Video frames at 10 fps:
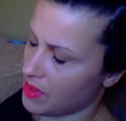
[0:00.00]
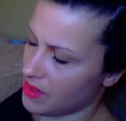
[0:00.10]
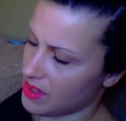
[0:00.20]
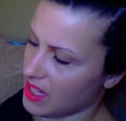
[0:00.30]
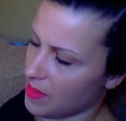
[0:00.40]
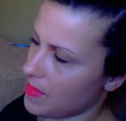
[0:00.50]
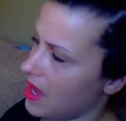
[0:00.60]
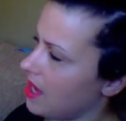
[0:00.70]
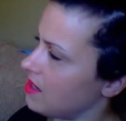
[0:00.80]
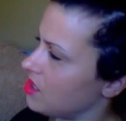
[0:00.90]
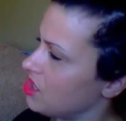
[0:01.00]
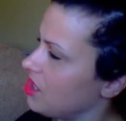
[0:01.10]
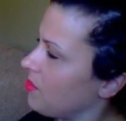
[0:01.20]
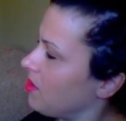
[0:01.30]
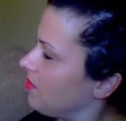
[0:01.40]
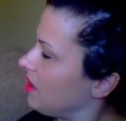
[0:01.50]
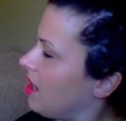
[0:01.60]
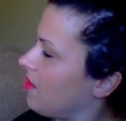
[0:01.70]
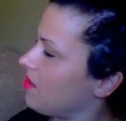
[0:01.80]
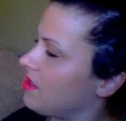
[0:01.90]
But there's like a matte and a shimmer of
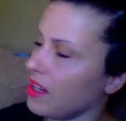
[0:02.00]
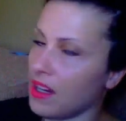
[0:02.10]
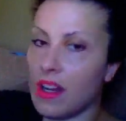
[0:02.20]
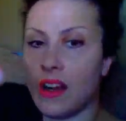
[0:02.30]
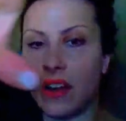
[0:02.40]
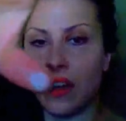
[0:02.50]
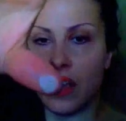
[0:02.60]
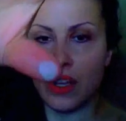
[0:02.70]
like everything in here.